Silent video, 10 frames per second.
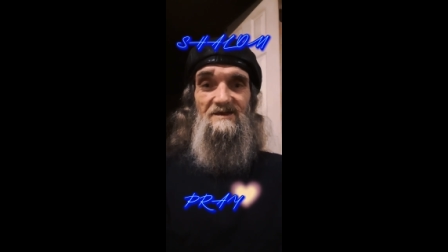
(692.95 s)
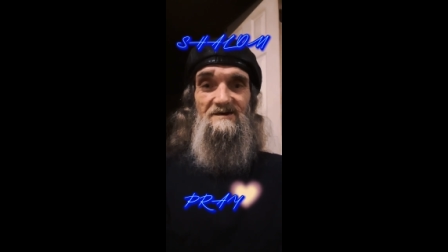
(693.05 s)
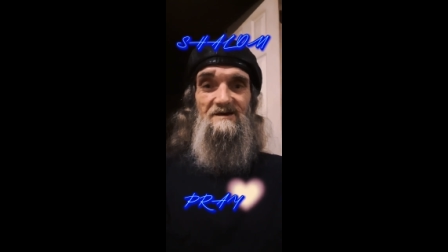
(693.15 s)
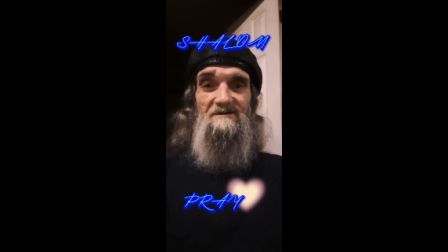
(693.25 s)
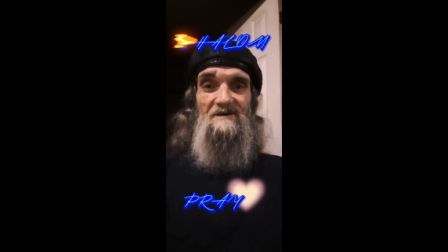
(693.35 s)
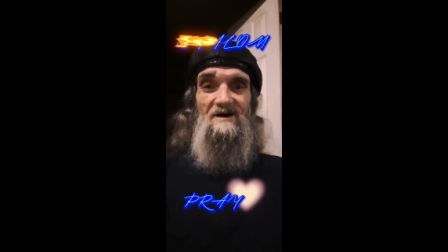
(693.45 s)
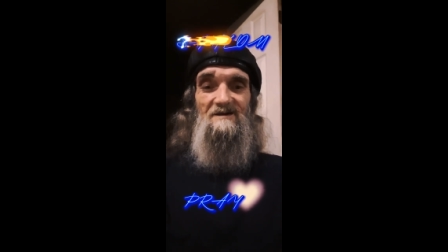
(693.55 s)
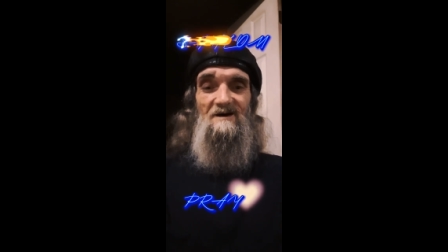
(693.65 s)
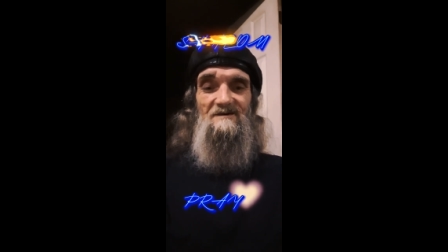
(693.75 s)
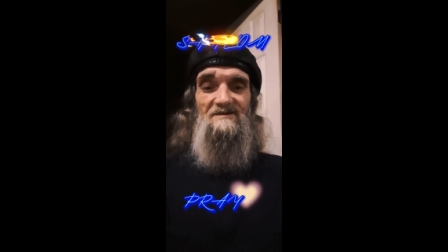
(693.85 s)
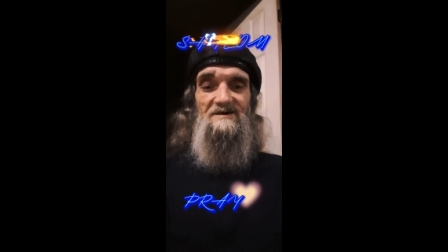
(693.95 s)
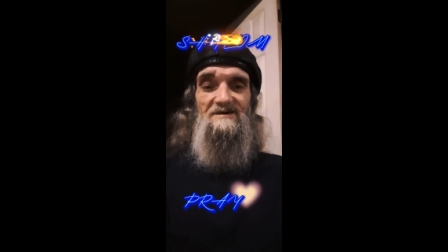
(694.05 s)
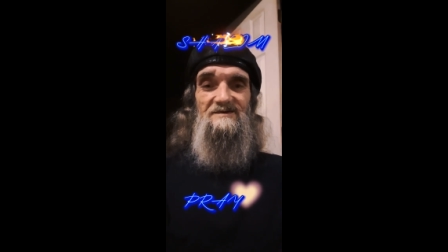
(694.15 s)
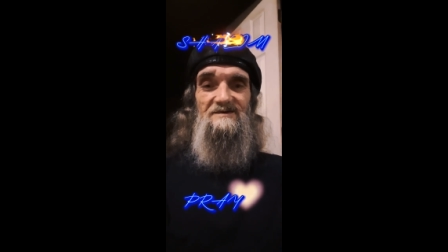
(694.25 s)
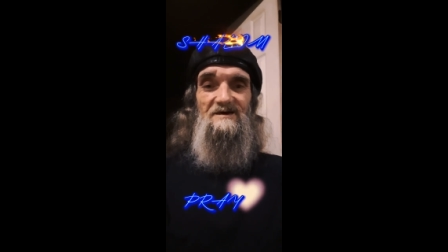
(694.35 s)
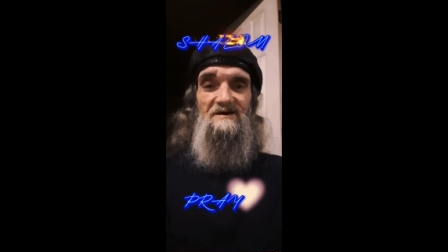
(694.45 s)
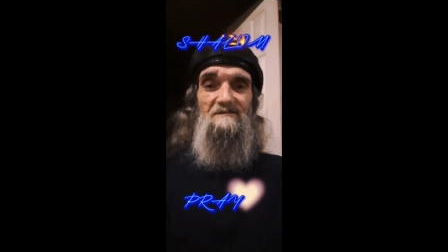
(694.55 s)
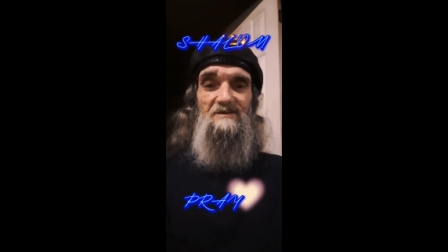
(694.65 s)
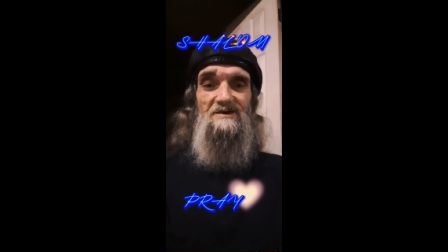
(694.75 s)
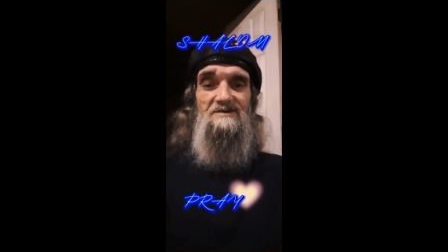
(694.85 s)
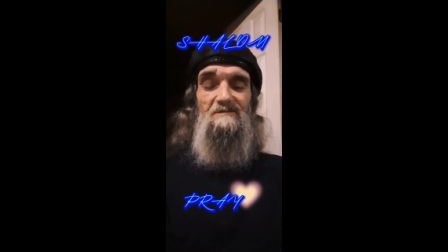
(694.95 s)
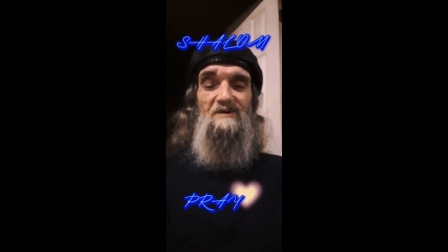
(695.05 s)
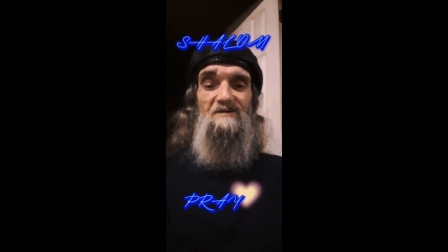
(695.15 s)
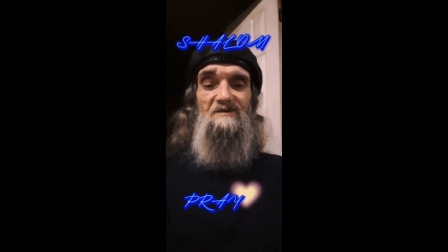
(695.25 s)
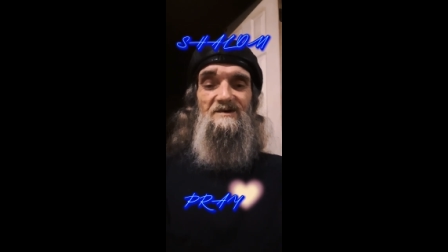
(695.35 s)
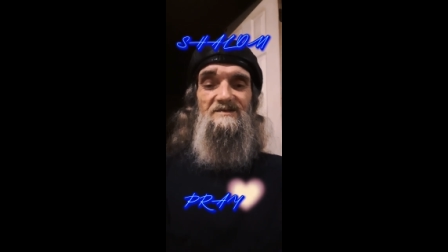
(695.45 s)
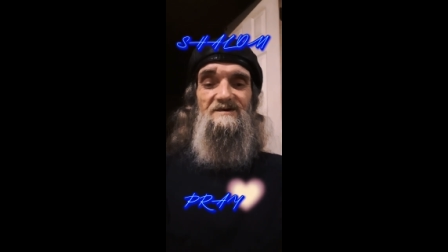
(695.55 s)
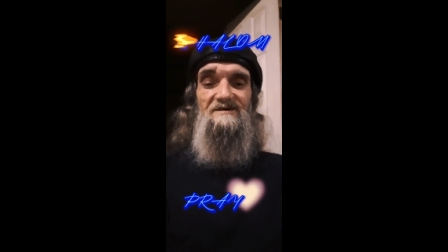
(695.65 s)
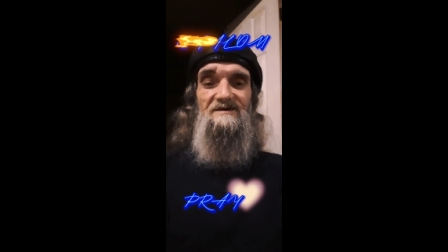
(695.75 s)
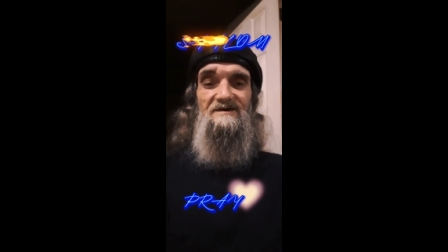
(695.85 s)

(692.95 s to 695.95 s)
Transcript: think about all this. Peace be with you.